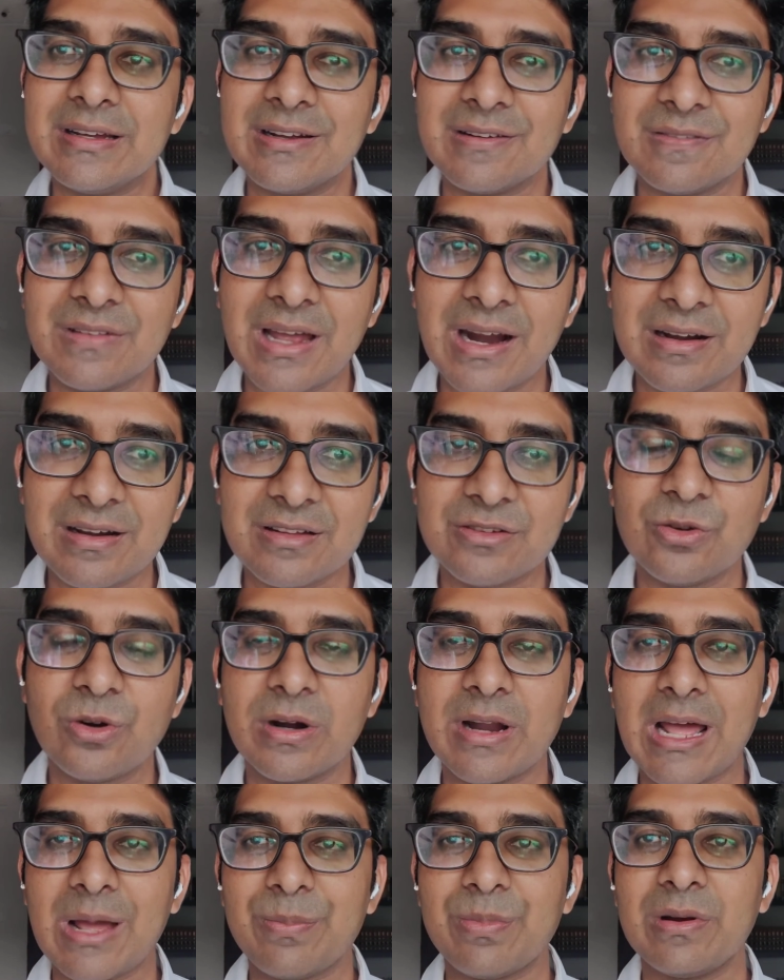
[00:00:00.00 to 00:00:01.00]
If that does
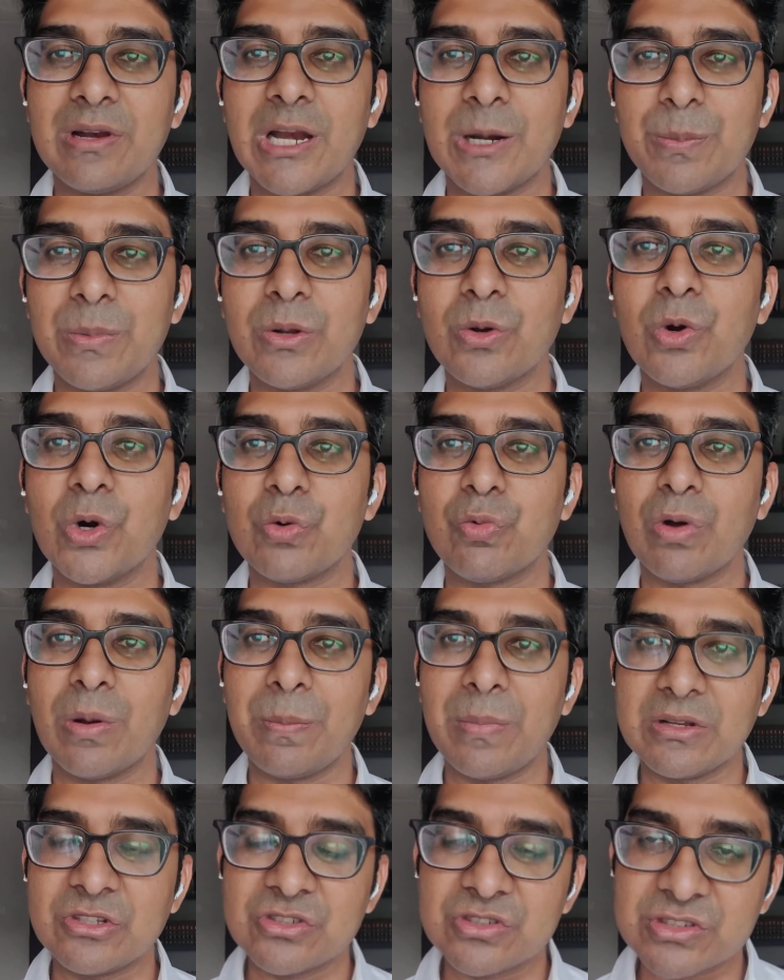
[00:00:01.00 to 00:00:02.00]
not happen, let me go to a
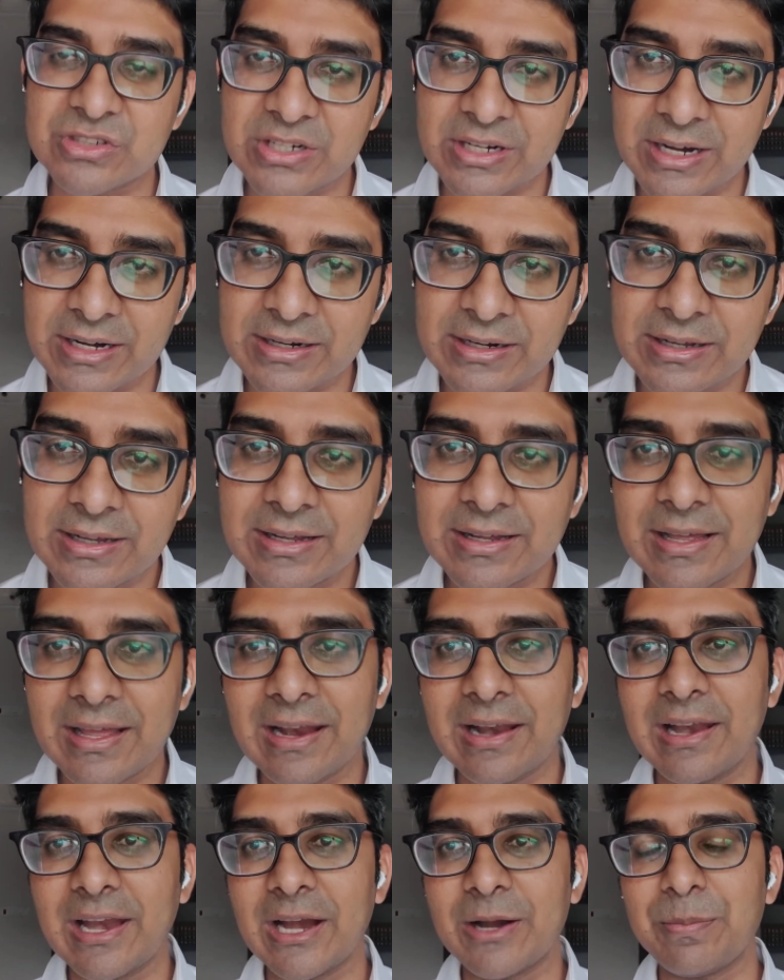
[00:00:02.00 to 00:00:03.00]
magistrate
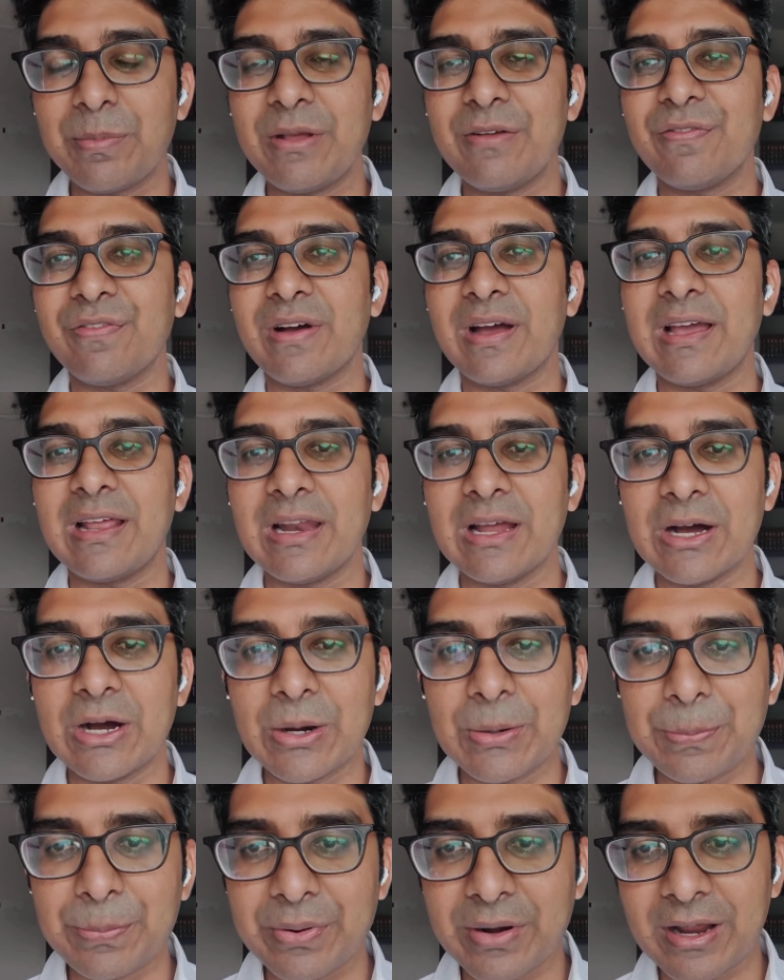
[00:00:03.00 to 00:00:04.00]
and let me file
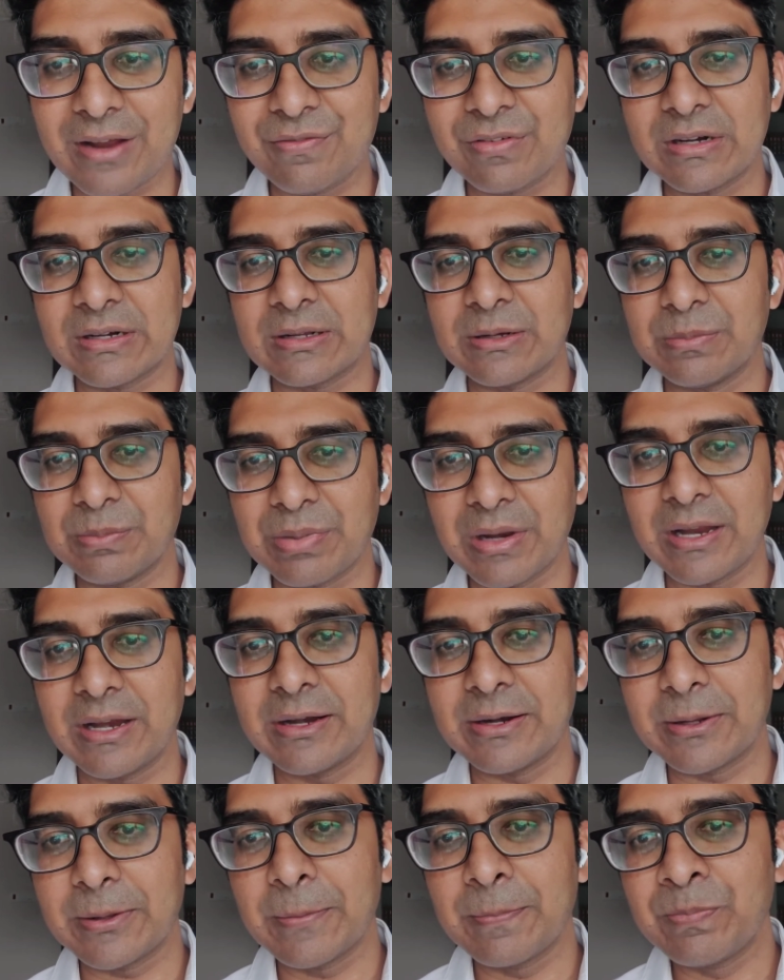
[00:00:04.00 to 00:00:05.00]
a private
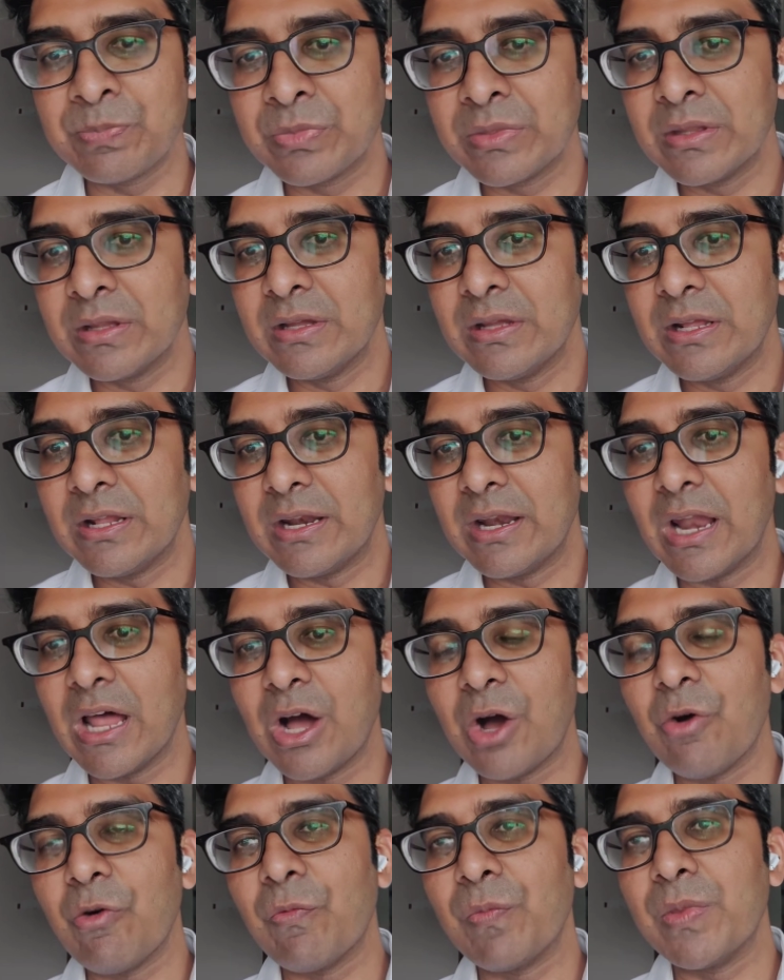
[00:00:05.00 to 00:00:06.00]
complaint.
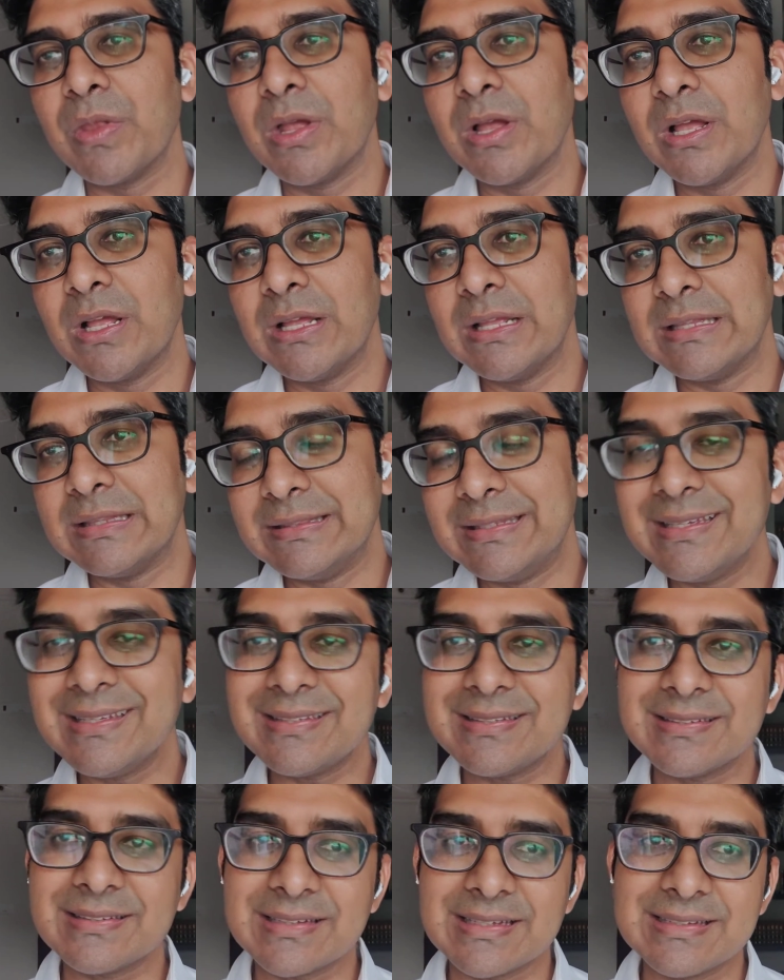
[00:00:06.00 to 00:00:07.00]
Now,
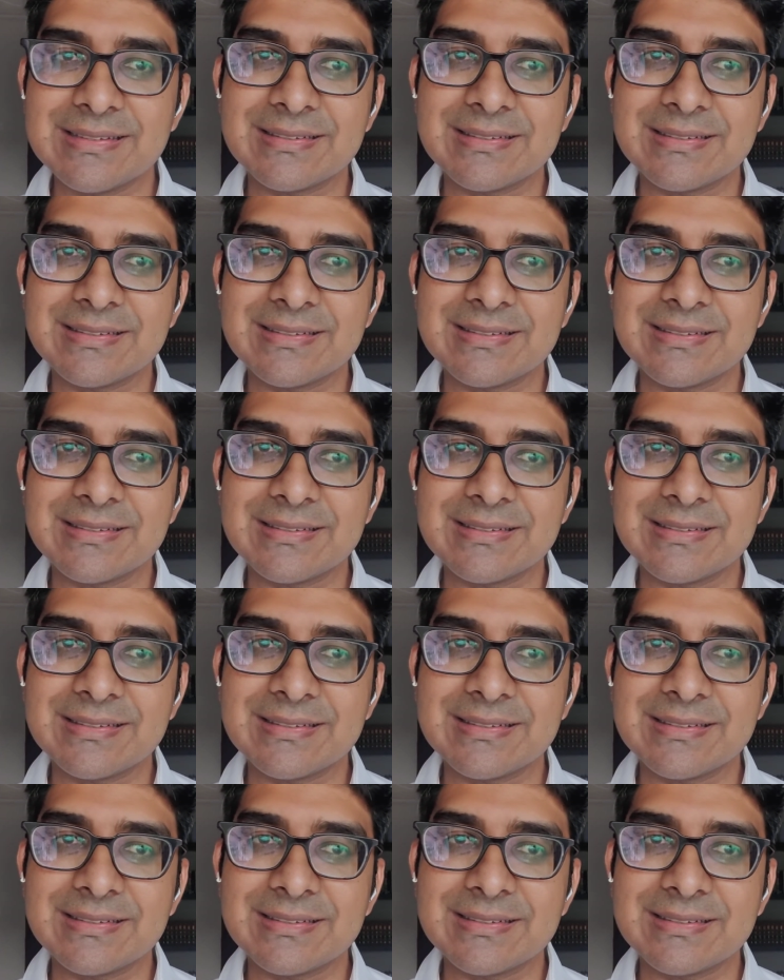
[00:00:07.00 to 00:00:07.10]
this